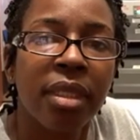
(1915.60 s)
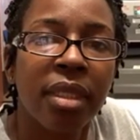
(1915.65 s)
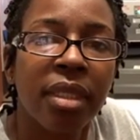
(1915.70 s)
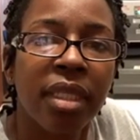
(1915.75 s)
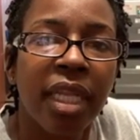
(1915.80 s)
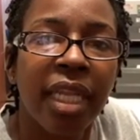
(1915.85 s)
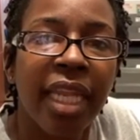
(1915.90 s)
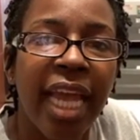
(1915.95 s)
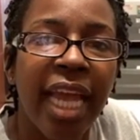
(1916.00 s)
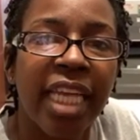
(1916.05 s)

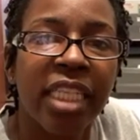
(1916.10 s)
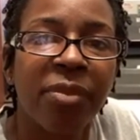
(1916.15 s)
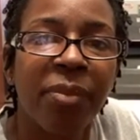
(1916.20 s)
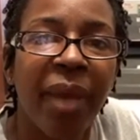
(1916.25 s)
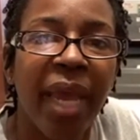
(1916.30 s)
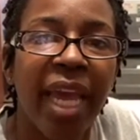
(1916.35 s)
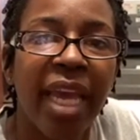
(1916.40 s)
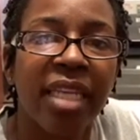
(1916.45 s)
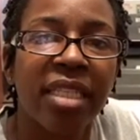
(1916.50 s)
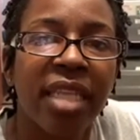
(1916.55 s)
The last
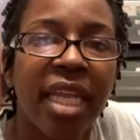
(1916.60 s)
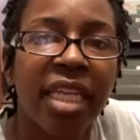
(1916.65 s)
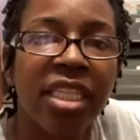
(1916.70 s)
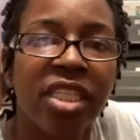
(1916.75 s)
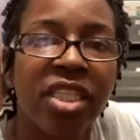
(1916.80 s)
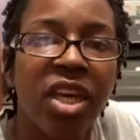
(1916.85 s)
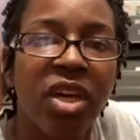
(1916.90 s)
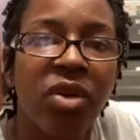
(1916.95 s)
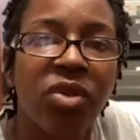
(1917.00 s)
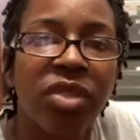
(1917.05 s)
page that
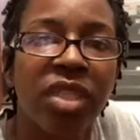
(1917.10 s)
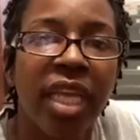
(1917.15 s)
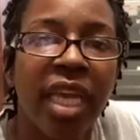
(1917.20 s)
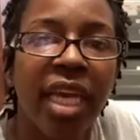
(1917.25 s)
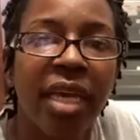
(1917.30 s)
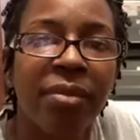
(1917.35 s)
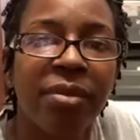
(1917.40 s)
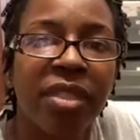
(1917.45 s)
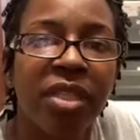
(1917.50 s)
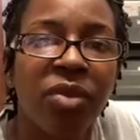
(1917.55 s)
shows the
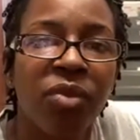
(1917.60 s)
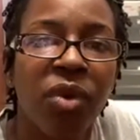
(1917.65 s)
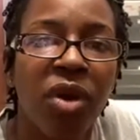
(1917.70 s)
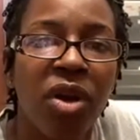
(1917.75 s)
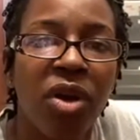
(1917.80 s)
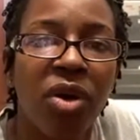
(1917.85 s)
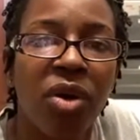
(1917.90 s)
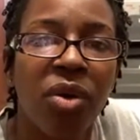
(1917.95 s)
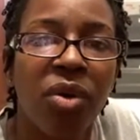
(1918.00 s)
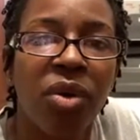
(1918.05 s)
Epson
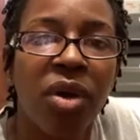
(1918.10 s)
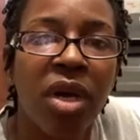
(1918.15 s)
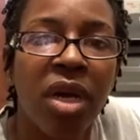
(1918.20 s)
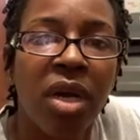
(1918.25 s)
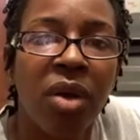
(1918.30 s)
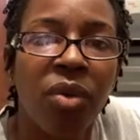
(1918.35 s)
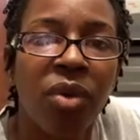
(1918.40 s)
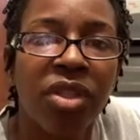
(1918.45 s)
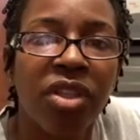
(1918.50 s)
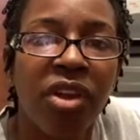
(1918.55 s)
roll
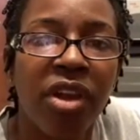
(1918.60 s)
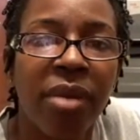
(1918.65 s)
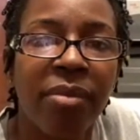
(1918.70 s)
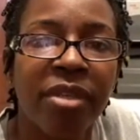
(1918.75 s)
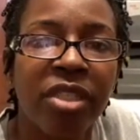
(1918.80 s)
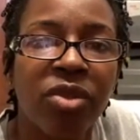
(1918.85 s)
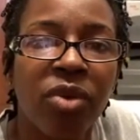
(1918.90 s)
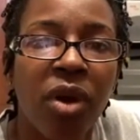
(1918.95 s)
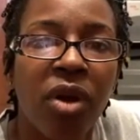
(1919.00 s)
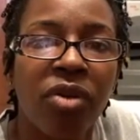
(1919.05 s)
with your image
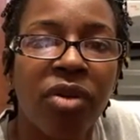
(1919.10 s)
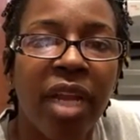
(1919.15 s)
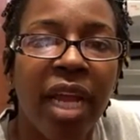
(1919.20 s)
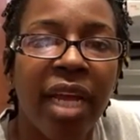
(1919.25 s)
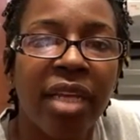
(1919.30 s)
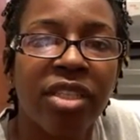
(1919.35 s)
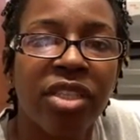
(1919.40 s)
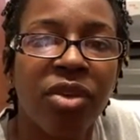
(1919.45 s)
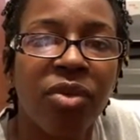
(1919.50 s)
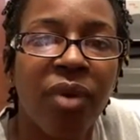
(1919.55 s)
scroll
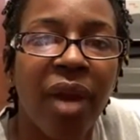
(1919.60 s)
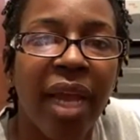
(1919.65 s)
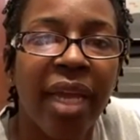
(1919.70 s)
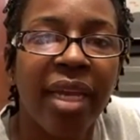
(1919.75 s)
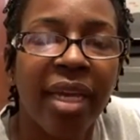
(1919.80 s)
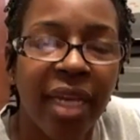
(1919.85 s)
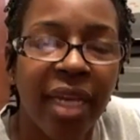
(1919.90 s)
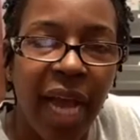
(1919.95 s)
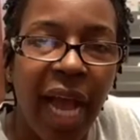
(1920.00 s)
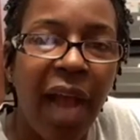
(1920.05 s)
down to the right.
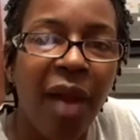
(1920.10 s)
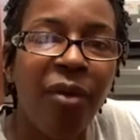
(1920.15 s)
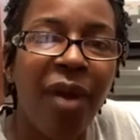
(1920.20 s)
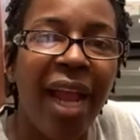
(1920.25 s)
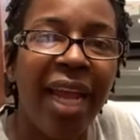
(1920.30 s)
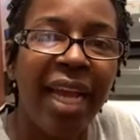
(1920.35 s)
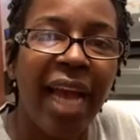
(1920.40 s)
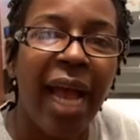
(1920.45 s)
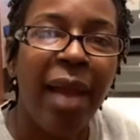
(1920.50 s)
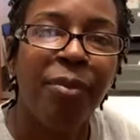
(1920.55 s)
All
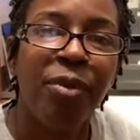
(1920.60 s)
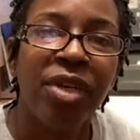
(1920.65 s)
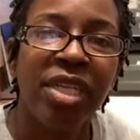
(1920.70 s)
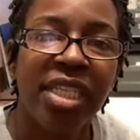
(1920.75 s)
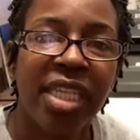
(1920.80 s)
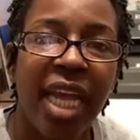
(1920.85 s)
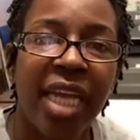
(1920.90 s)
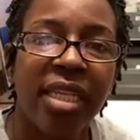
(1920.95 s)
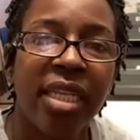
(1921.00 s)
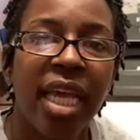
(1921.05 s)
right, I
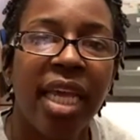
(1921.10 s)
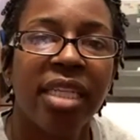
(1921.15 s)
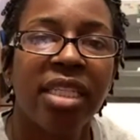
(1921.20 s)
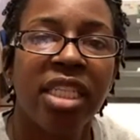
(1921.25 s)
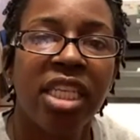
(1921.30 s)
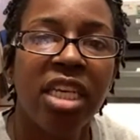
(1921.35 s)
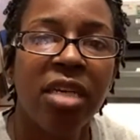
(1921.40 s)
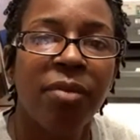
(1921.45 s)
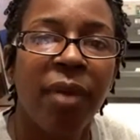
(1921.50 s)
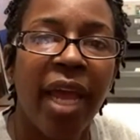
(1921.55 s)
appreciate that
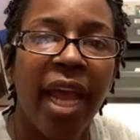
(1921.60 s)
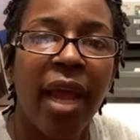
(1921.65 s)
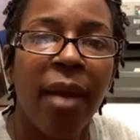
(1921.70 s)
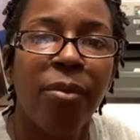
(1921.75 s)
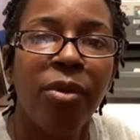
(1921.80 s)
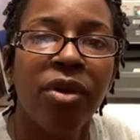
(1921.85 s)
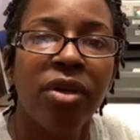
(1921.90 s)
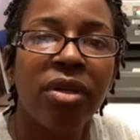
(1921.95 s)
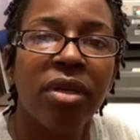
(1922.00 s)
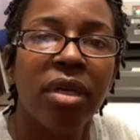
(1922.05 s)
tip,
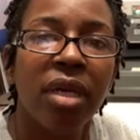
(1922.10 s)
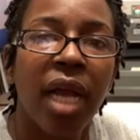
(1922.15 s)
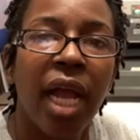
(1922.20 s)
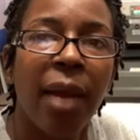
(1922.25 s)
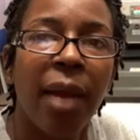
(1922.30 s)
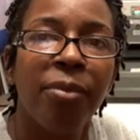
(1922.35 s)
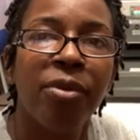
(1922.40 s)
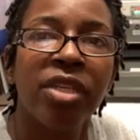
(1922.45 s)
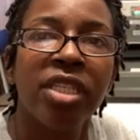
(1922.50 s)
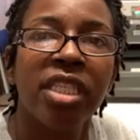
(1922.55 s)
Albert. I
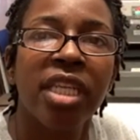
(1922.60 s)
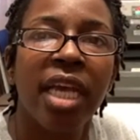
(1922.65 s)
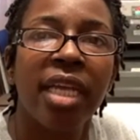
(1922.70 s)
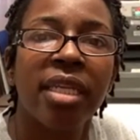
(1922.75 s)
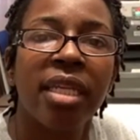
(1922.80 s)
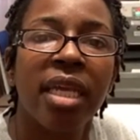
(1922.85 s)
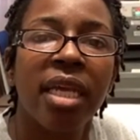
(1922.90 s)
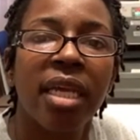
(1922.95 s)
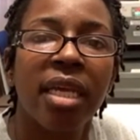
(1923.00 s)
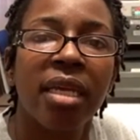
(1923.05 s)
appreciate
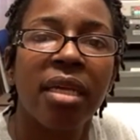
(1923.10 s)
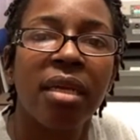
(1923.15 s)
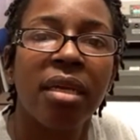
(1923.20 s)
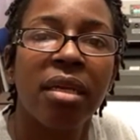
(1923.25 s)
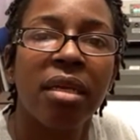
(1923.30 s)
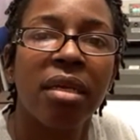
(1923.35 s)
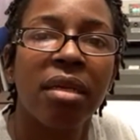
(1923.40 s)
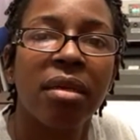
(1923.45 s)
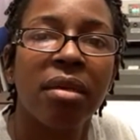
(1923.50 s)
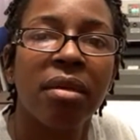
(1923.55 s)
that.
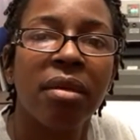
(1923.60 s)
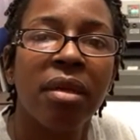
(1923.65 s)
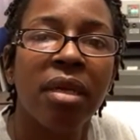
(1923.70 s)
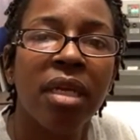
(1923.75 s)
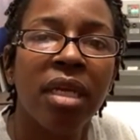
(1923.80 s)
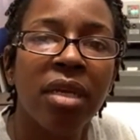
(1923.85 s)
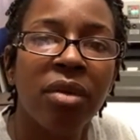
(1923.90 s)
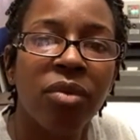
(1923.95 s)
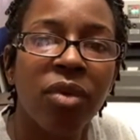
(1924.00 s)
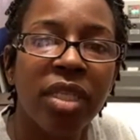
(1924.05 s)

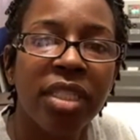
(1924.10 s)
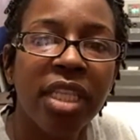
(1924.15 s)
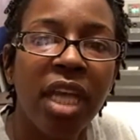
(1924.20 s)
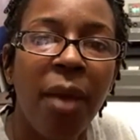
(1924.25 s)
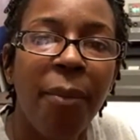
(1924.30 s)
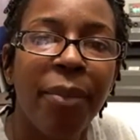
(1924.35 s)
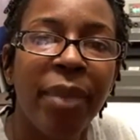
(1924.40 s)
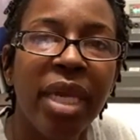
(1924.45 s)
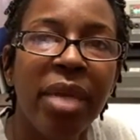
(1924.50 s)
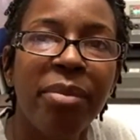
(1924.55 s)
What's up,
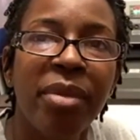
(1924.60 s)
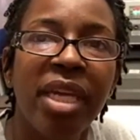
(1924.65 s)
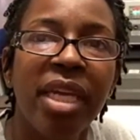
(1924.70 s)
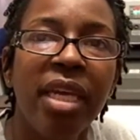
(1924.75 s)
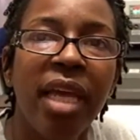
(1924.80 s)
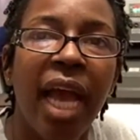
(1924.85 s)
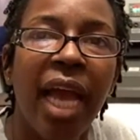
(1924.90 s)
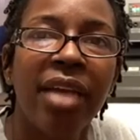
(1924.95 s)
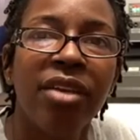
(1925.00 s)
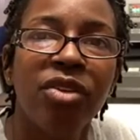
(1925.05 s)
Mimi?
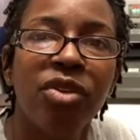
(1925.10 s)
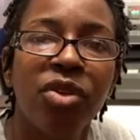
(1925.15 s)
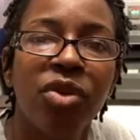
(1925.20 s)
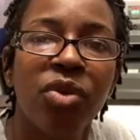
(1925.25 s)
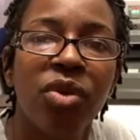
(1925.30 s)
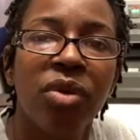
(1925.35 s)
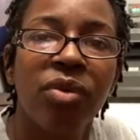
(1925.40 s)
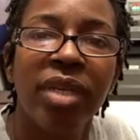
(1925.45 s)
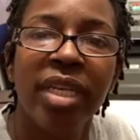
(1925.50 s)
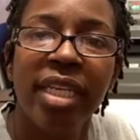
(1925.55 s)
How you
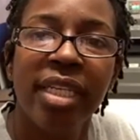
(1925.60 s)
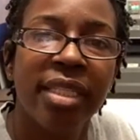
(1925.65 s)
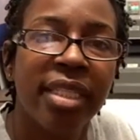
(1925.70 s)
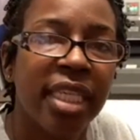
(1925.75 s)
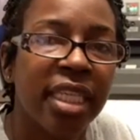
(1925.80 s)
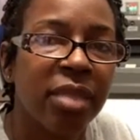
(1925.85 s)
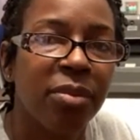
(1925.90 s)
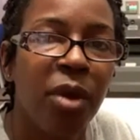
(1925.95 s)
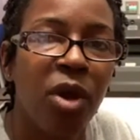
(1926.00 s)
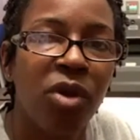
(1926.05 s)
doing? We need
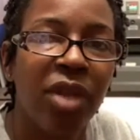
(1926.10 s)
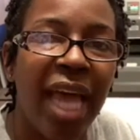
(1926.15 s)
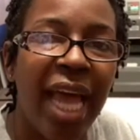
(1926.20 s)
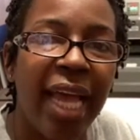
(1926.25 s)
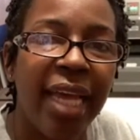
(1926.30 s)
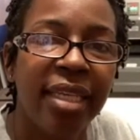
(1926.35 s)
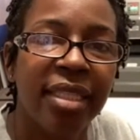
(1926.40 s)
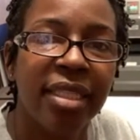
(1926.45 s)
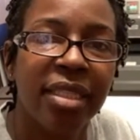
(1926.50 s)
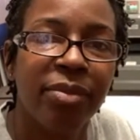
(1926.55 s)
six more
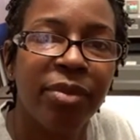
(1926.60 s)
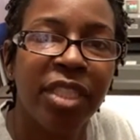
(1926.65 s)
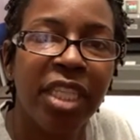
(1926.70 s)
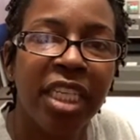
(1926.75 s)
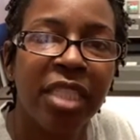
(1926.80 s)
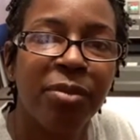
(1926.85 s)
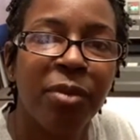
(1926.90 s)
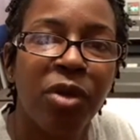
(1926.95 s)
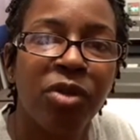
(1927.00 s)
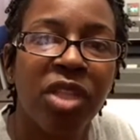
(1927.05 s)
likes,
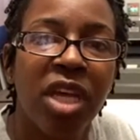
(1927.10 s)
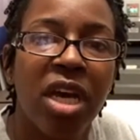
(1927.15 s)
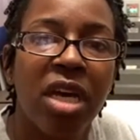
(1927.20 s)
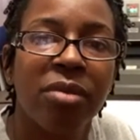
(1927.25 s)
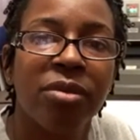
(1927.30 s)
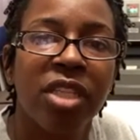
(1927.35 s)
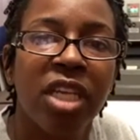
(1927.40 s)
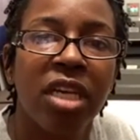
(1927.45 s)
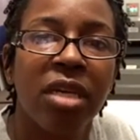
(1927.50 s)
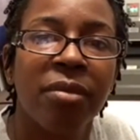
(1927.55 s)
six more
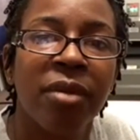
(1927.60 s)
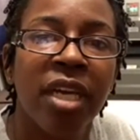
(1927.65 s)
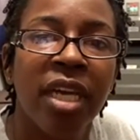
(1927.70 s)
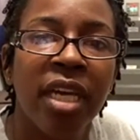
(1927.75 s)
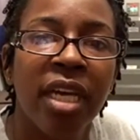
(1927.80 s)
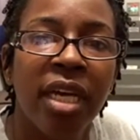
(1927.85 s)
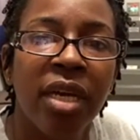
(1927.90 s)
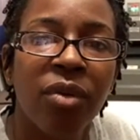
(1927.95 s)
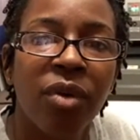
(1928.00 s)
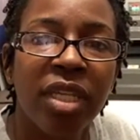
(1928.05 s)
thumbs up.
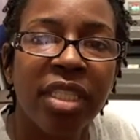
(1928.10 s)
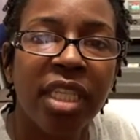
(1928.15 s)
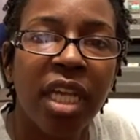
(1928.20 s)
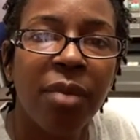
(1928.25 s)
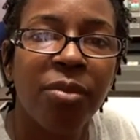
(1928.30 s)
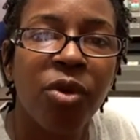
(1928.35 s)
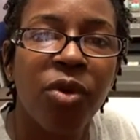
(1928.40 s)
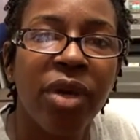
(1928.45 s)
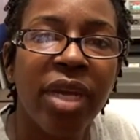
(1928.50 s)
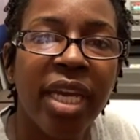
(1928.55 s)
What's
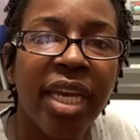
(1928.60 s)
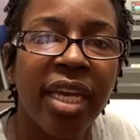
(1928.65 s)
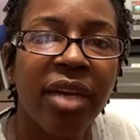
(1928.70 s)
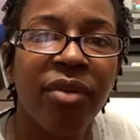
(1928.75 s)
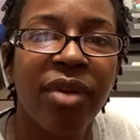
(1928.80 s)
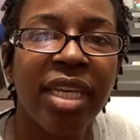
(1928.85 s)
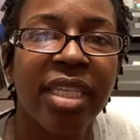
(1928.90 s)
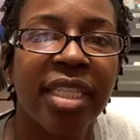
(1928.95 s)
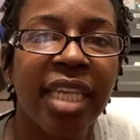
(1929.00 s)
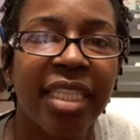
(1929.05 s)
up, Gwen?
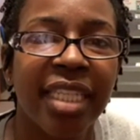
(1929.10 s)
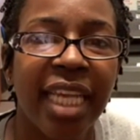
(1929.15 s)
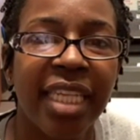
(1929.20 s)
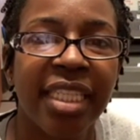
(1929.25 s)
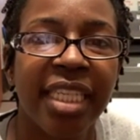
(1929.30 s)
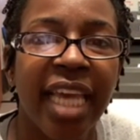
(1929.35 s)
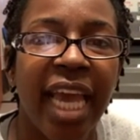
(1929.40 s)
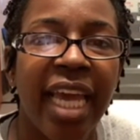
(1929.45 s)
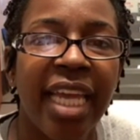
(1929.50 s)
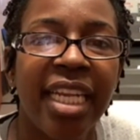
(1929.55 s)
Gwen says, I
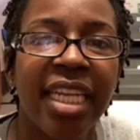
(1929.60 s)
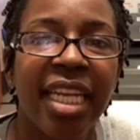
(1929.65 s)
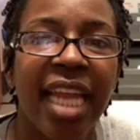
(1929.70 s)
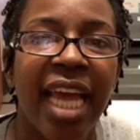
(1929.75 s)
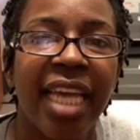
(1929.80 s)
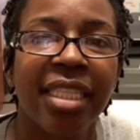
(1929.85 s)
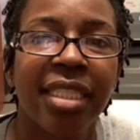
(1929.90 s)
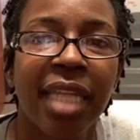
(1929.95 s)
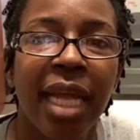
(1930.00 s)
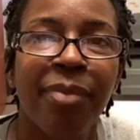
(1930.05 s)
see 80
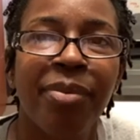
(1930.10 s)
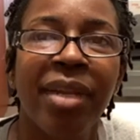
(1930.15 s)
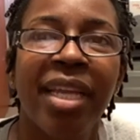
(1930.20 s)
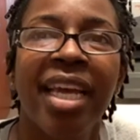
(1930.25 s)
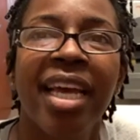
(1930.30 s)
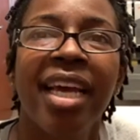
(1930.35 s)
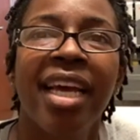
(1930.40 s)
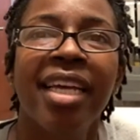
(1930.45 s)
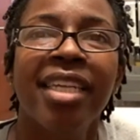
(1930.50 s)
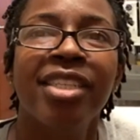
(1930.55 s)
likes. Stop playing.
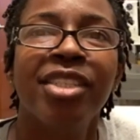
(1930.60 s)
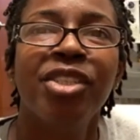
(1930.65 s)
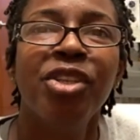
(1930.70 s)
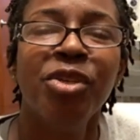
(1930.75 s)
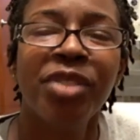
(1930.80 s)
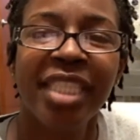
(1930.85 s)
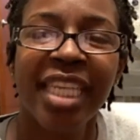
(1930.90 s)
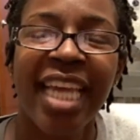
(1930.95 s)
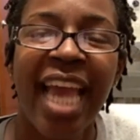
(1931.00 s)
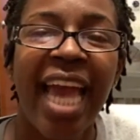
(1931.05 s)
You
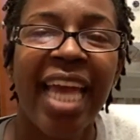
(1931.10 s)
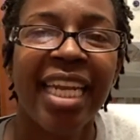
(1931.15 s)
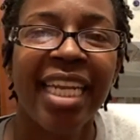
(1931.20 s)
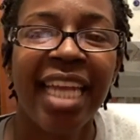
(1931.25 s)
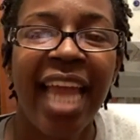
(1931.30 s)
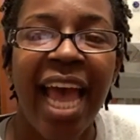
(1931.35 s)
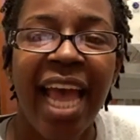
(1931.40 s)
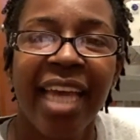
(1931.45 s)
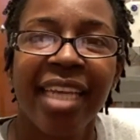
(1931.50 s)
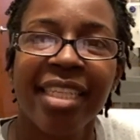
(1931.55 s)
see 80
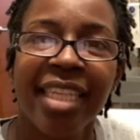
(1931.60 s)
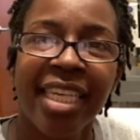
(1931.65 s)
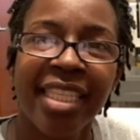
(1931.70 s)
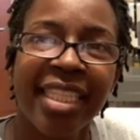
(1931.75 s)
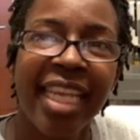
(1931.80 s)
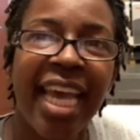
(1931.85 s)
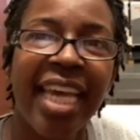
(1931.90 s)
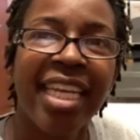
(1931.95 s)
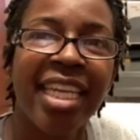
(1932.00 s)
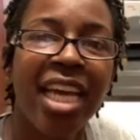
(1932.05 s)
likes. It's
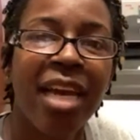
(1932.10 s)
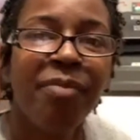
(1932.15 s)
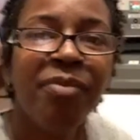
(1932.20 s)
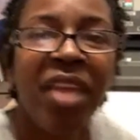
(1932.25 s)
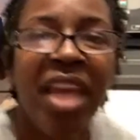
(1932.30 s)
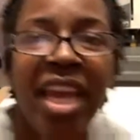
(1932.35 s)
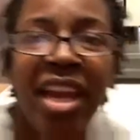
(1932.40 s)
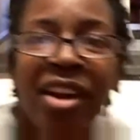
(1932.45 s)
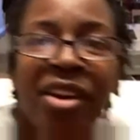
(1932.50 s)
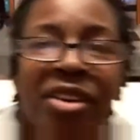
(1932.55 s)
80 up
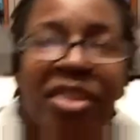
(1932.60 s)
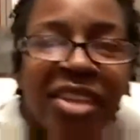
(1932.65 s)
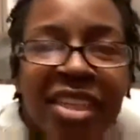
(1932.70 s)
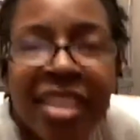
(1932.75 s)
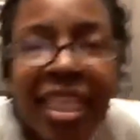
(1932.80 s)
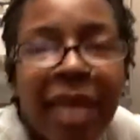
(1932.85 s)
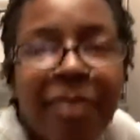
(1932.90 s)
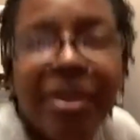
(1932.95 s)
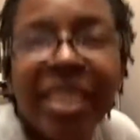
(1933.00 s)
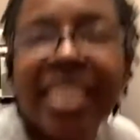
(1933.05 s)
there.
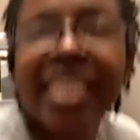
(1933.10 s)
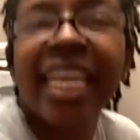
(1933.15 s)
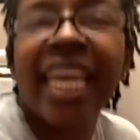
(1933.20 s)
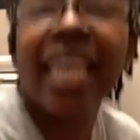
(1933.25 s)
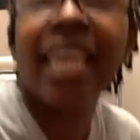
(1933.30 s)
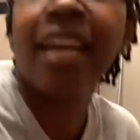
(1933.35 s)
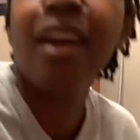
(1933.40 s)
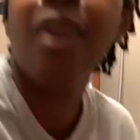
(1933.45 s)
Let me check